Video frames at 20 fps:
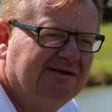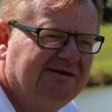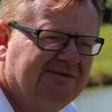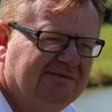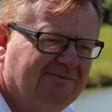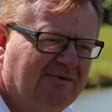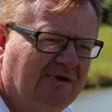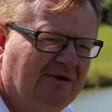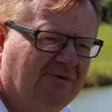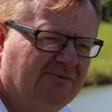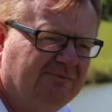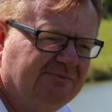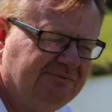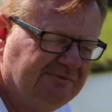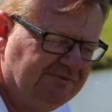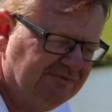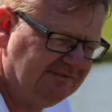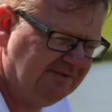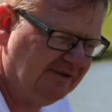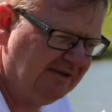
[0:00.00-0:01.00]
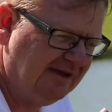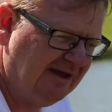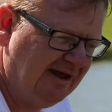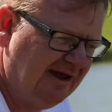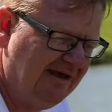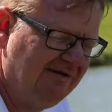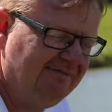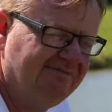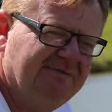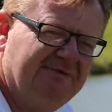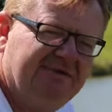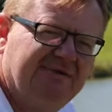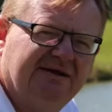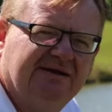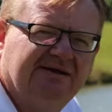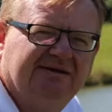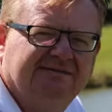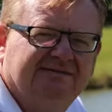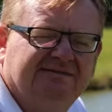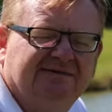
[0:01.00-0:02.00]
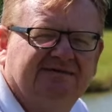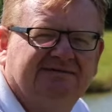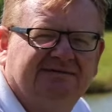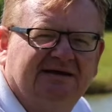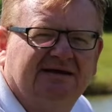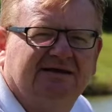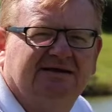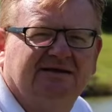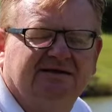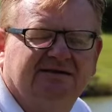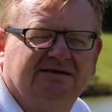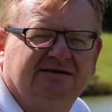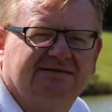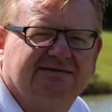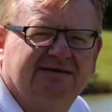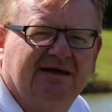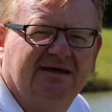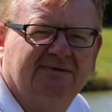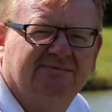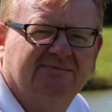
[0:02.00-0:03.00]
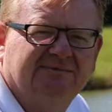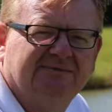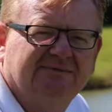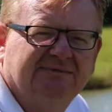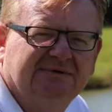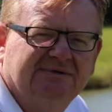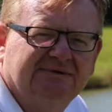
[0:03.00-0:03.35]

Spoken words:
is developed so that everything is exactly the same